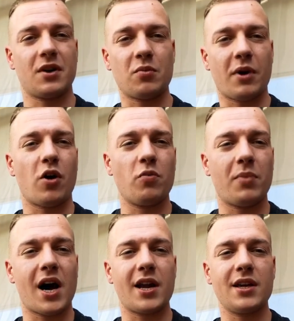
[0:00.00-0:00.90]
on my own
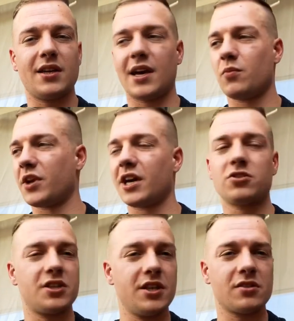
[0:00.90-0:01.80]
body that with
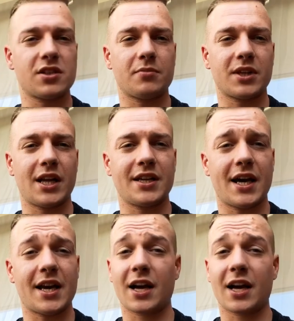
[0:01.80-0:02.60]
LGD or something like that,